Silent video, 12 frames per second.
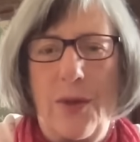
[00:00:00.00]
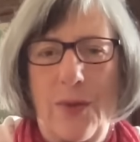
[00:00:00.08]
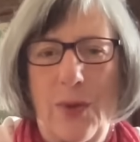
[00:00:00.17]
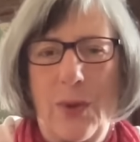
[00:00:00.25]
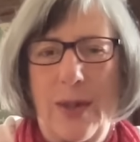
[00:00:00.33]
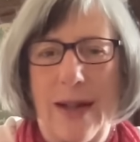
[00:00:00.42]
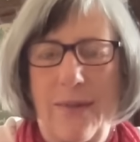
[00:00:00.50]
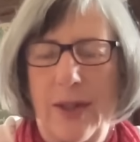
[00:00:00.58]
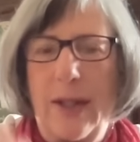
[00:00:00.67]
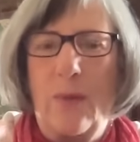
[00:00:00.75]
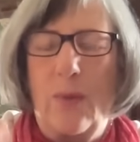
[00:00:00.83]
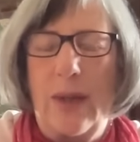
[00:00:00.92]
of your
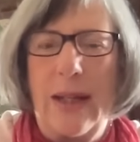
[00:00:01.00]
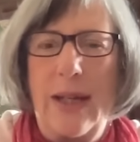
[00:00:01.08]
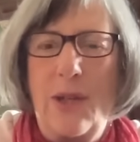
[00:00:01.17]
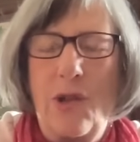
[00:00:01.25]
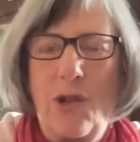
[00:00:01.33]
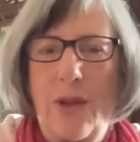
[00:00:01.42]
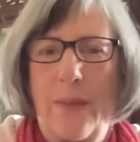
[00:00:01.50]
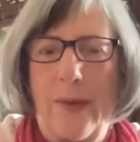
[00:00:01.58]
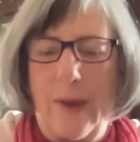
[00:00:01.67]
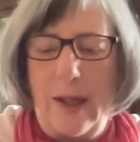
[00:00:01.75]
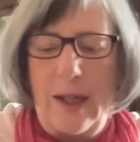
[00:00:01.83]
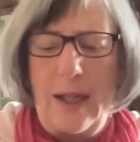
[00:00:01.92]
loving relationships
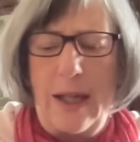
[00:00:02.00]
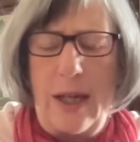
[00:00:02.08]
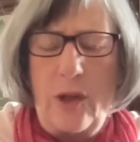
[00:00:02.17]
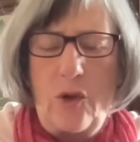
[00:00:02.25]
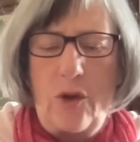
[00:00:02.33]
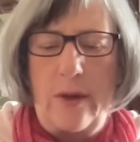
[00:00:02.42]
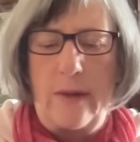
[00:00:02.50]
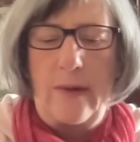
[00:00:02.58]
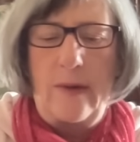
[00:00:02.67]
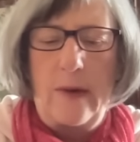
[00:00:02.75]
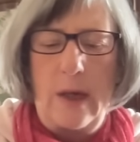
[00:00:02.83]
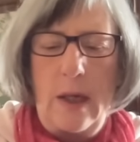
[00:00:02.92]
and
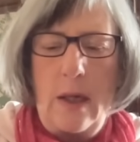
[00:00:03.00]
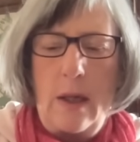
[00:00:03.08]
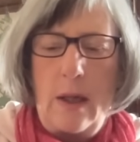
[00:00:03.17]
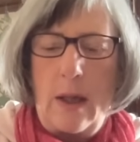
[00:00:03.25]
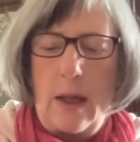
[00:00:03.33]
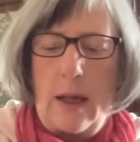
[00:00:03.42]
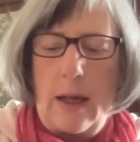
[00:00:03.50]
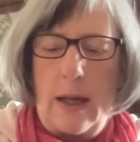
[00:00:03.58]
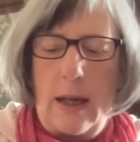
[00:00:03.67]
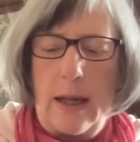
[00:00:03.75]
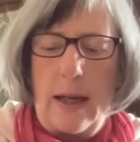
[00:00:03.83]
connections. Uh,